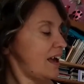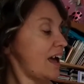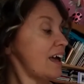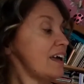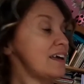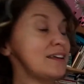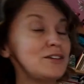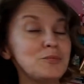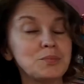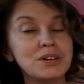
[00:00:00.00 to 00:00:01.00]

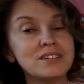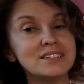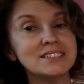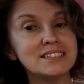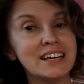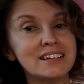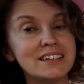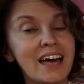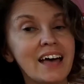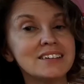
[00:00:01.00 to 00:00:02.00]
And built a sand
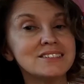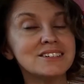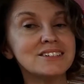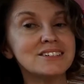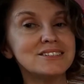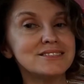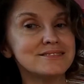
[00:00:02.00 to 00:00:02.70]
castle.